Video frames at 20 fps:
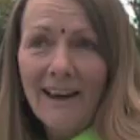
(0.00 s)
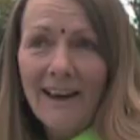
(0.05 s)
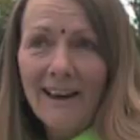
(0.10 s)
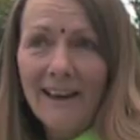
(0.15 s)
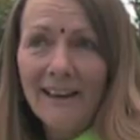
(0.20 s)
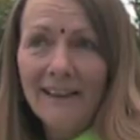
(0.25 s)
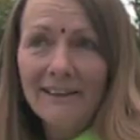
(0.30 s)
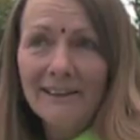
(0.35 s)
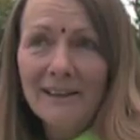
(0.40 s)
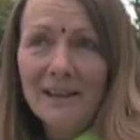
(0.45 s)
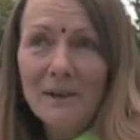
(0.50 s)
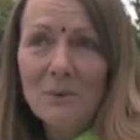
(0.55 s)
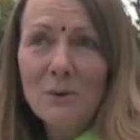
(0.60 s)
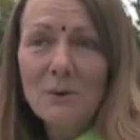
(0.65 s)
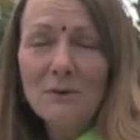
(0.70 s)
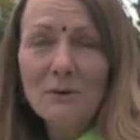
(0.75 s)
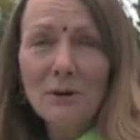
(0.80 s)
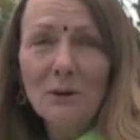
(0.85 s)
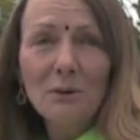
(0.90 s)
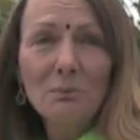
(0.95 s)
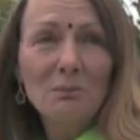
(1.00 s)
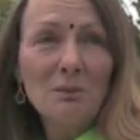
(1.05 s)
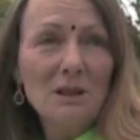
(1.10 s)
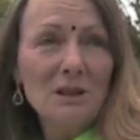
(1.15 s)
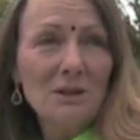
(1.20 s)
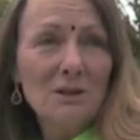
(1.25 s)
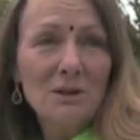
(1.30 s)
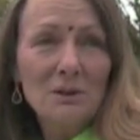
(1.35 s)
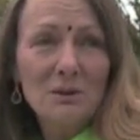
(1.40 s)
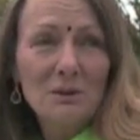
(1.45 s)
And he referred me
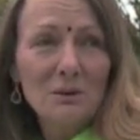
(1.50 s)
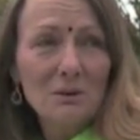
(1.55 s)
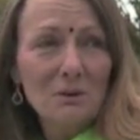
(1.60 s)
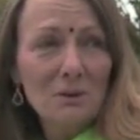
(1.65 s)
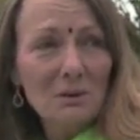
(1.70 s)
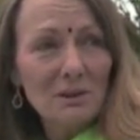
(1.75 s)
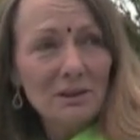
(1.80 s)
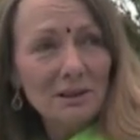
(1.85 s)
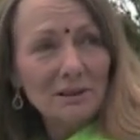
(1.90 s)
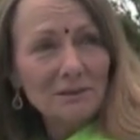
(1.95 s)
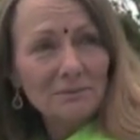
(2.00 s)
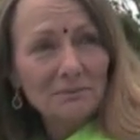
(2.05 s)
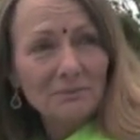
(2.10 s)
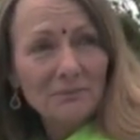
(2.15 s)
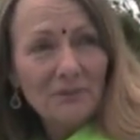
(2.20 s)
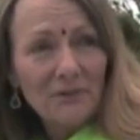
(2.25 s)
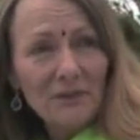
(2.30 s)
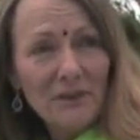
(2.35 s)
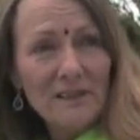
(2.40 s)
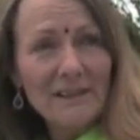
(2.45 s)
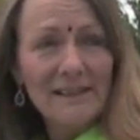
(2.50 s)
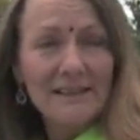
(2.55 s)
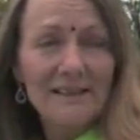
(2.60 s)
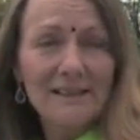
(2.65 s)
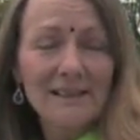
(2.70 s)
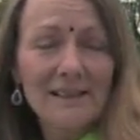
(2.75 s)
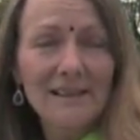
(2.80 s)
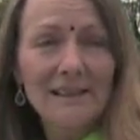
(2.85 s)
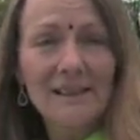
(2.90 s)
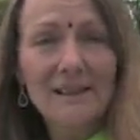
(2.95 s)
to
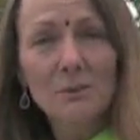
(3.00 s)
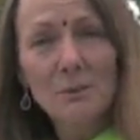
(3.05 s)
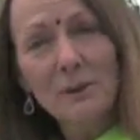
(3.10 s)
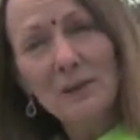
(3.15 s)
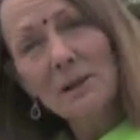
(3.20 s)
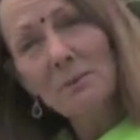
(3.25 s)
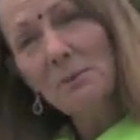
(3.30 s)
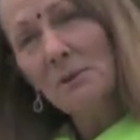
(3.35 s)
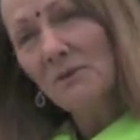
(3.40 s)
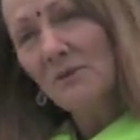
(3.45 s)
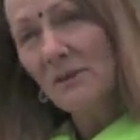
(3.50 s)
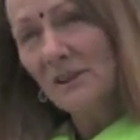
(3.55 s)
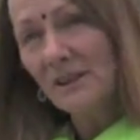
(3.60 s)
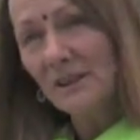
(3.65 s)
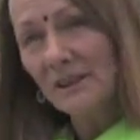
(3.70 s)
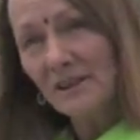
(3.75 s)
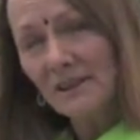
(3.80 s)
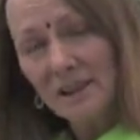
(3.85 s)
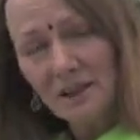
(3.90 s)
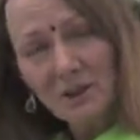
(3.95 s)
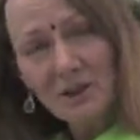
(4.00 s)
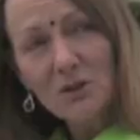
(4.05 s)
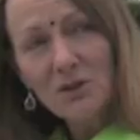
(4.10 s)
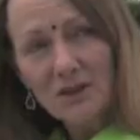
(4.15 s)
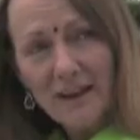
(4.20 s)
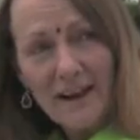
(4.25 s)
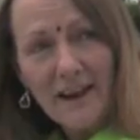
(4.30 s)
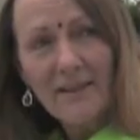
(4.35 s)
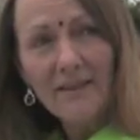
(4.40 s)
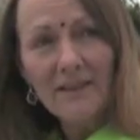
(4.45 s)
physics. He said, read up on physics,
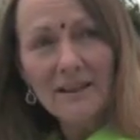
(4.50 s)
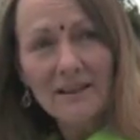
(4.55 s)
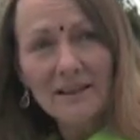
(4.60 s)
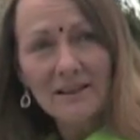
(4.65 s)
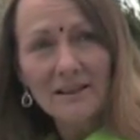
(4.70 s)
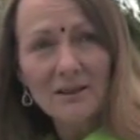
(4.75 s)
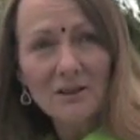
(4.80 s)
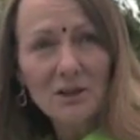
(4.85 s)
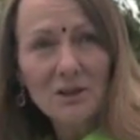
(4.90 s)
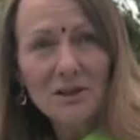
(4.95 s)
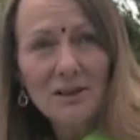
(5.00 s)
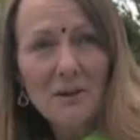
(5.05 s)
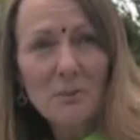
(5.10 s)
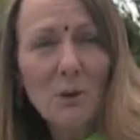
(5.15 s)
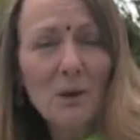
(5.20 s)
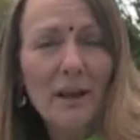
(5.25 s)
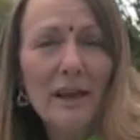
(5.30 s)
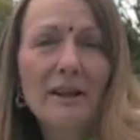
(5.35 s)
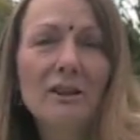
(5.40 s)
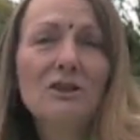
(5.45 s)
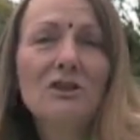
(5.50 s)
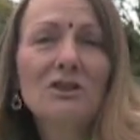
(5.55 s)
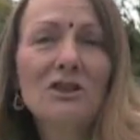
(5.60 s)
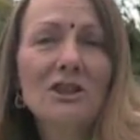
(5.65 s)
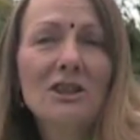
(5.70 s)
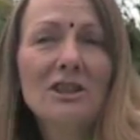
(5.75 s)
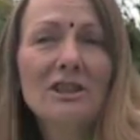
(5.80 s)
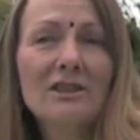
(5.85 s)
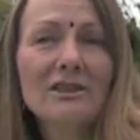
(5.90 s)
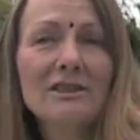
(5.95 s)
understand this, understand what
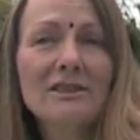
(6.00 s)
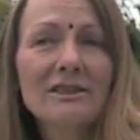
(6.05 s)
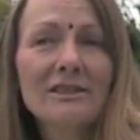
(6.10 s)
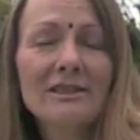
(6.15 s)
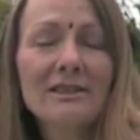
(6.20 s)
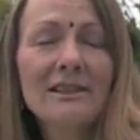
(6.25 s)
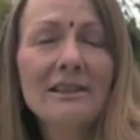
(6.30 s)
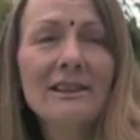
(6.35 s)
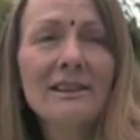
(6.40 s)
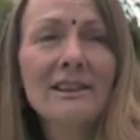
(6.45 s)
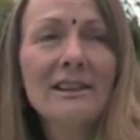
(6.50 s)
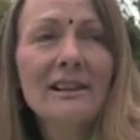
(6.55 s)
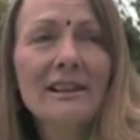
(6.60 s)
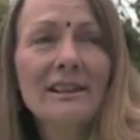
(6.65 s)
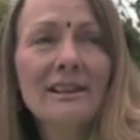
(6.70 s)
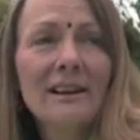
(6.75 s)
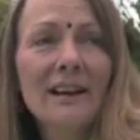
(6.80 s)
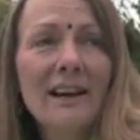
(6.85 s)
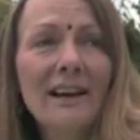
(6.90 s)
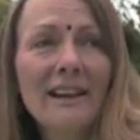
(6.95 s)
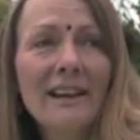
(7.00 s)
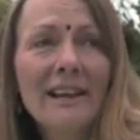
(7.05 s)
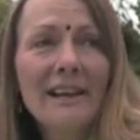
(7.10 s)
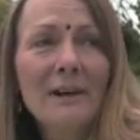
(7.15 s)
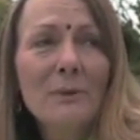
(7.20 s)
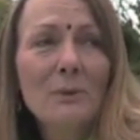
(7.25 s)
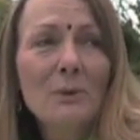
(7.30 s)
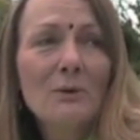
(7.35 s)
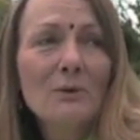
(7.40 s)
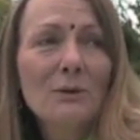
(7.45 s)
energy is.
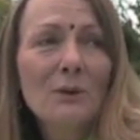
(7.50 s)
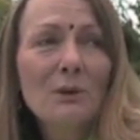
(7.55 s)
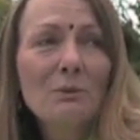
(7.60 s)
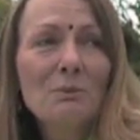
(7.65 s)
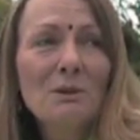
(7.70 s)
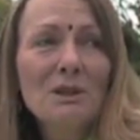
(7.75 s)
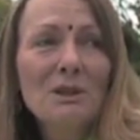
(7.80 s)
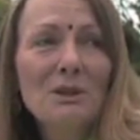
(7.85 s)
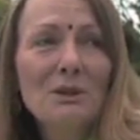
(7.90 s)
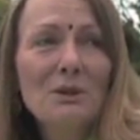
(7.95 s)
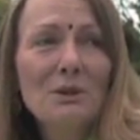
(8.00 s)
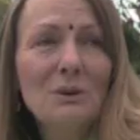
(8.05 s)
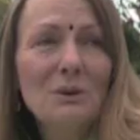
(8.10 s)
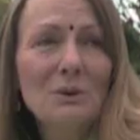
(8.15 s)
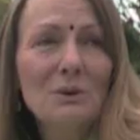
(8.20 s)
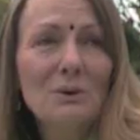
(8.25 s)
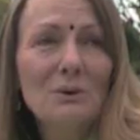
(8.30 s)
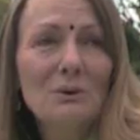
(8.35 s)
He referred me to